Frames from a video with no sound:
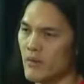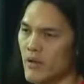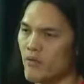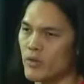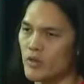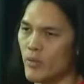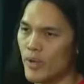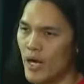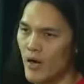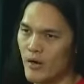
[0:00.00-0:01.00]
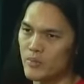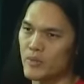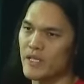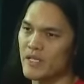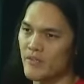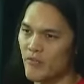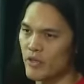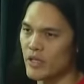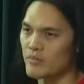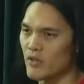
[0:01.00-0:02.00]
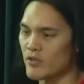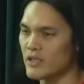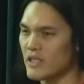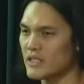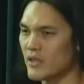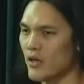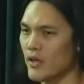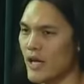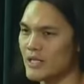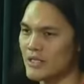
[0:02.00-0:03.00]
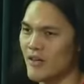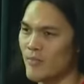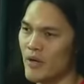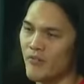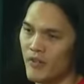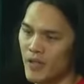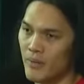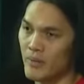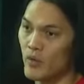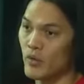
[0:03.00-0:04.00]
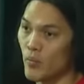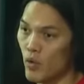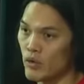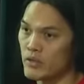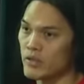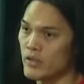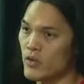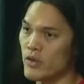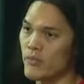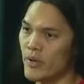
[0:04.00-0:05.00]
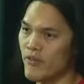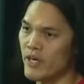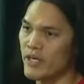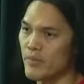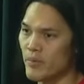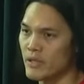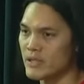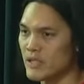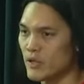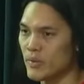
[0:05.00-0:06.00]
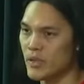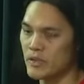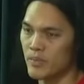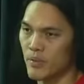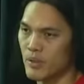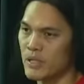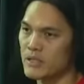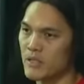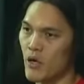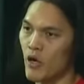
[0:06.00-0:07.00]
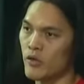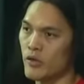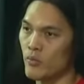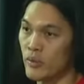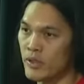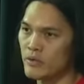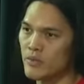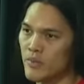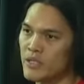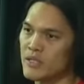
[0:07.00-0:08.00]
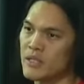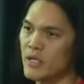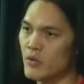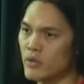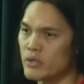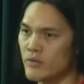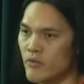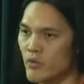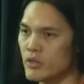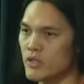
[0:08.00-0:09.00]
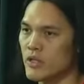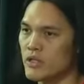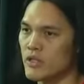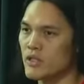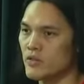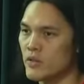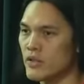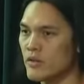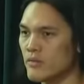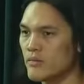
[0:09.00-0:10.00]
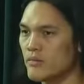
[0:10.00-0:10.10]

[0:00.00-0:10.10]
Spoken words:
everyone told me how I was protecting freedoms overseas and all that stuff, but I feel like I'm doing more to do it by fighting the police here because the police are the real domestic terrorists, unfortunately, in this country.